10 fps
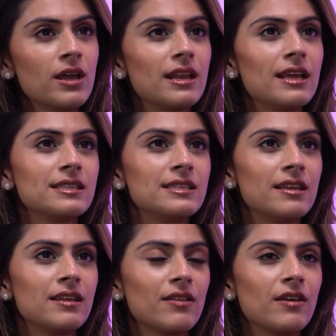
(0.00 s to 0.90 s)
let's say
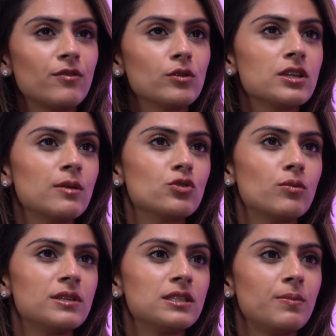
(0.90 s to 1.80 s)
that their full-time
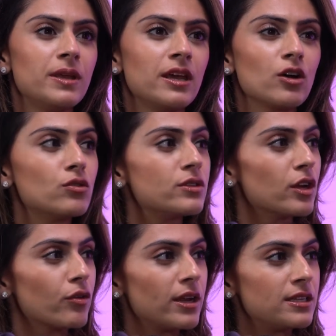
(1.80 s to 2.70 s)
job is to be a content
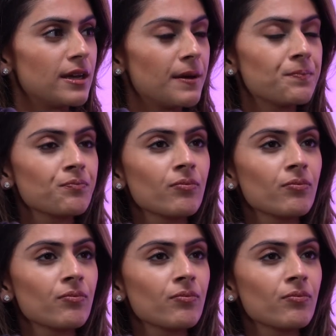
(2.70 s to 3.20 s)
creator.